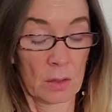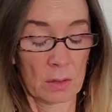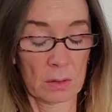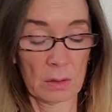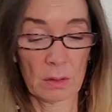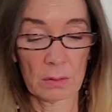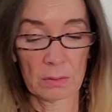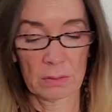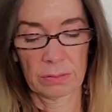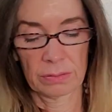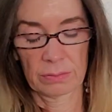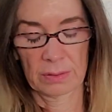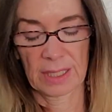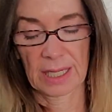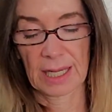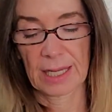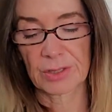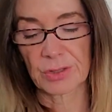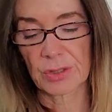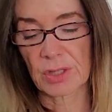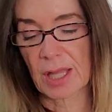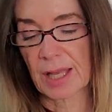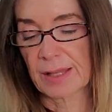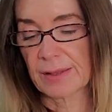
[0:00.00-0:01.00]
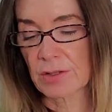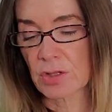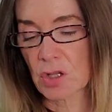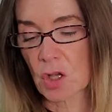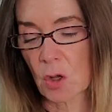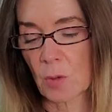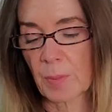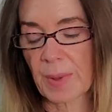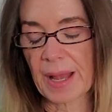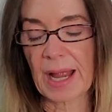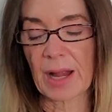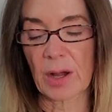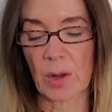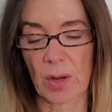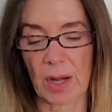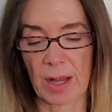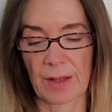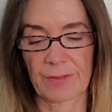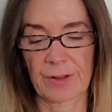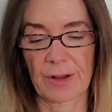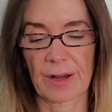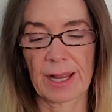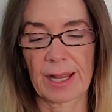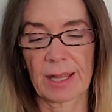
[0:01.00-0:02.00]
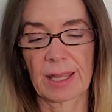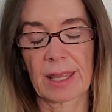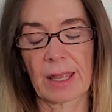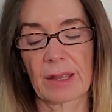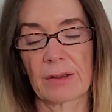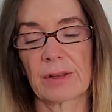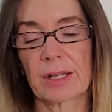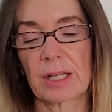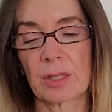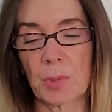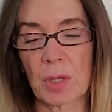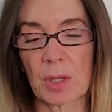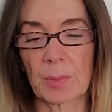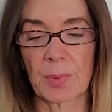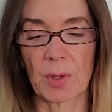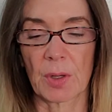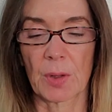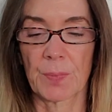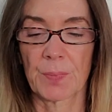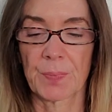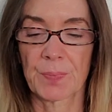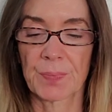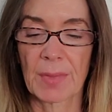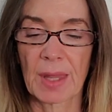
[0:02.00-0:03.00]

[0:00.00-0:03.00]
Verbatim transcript: No. Ooh, underline this whole paragraph. All right, get ready, people.